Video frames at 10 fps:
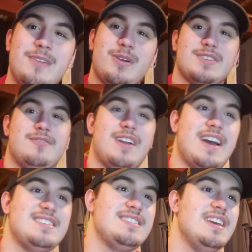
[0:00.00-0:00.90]
He works for
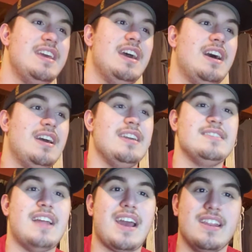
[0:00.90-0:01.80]
us.
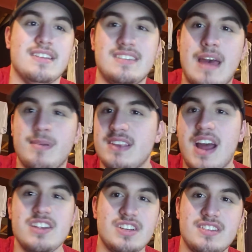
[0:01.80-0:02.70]
He's not going to
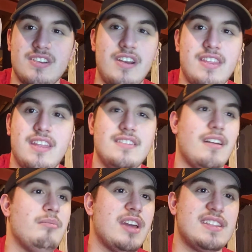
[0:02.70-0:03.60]
sabotage us or anything
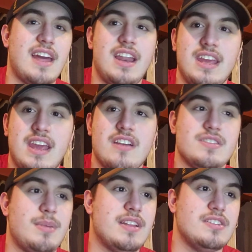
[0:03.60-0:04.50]
dumb like that. He cares
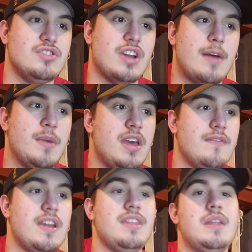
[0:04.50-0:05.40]
about this job.
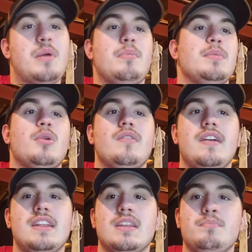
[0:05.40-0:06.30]
If anything, he might be
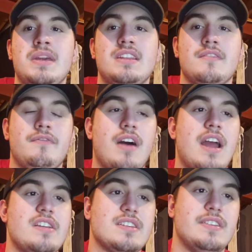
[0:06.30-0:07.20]
motivated to beat the
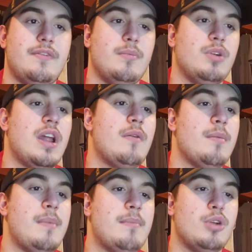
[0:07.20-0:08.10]
Flyers, because from what I
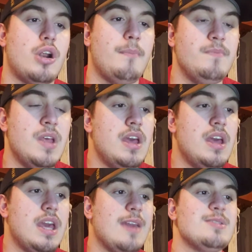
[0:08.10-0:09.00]
remember,
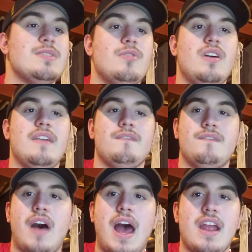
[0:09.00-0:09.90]
he wasn't really
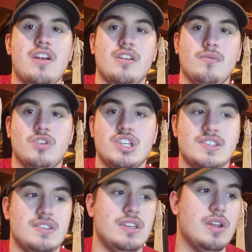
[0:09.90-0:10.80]
fired, which
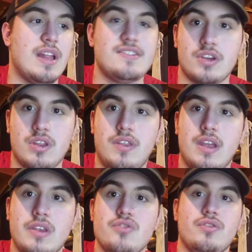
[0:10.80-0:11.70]
is, that's a good
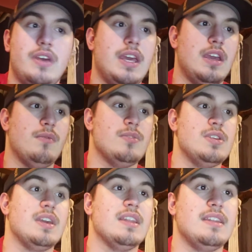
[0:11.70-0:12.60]
thing. Usually when
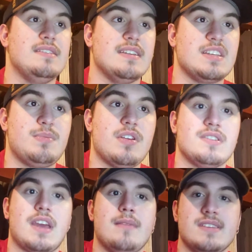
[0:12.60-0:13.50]
you get these
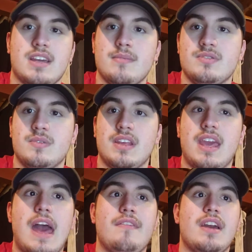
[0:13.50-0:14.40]
experienced guys, it comes with the
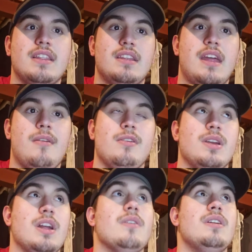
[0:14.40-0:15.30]
caveat that
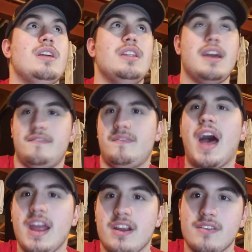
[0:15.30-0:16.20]
they got
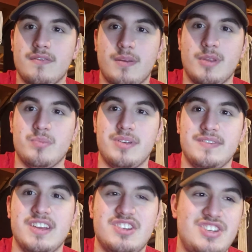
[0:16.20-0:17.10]
fired from their
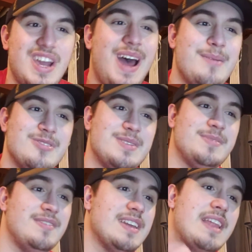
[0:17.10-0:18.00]
previous job or
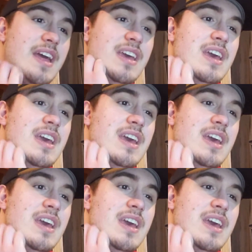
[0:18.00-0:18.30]
something like that.